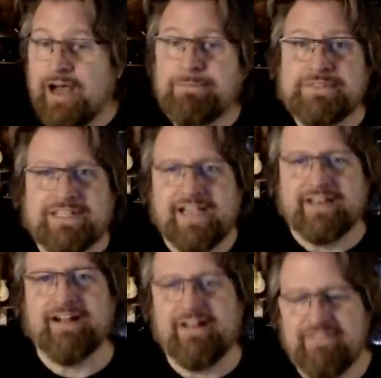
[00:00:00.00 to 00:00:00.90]

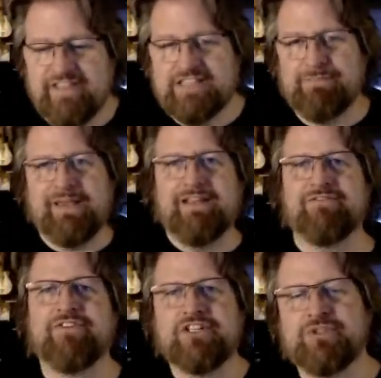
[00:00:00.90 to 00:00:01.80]
upside of this being
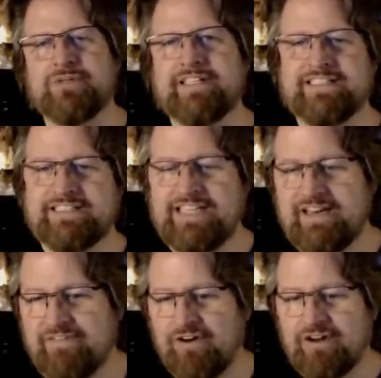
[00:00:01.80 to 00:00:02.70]
virtual instead
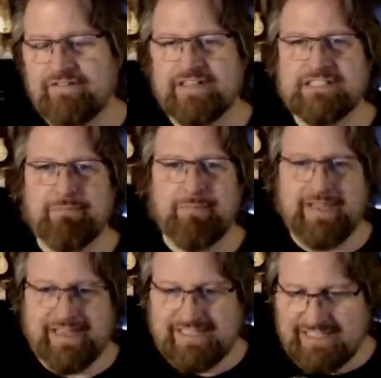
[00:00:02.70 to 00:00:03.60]
of all of us
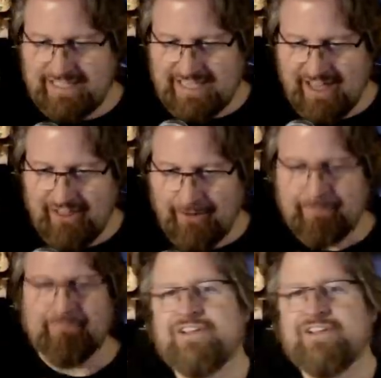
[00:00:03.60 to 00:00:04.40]
being together.